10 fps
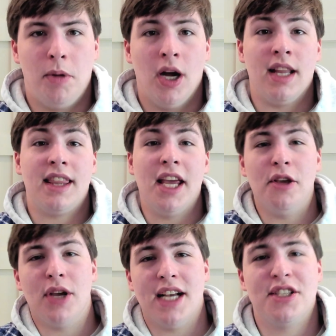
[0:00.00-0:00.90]
But thank
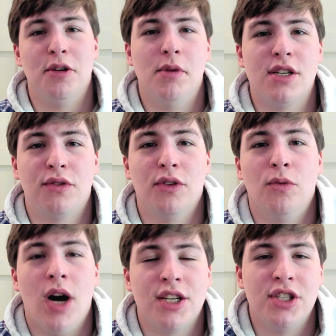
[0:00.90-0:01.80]
you guys so much for
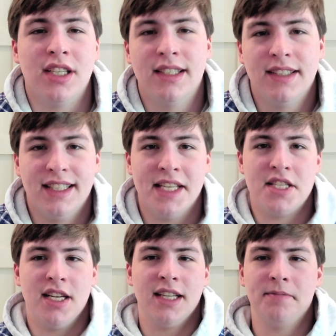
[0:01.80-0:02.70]
watching,
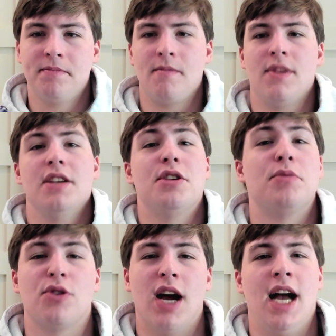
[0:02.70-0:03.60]
listening,
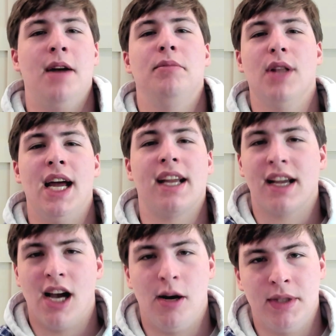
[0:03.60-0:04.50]
subscribe, like,
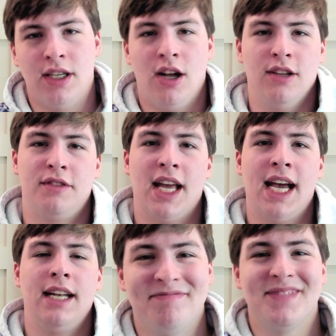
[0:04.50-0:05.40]
comment, all of that.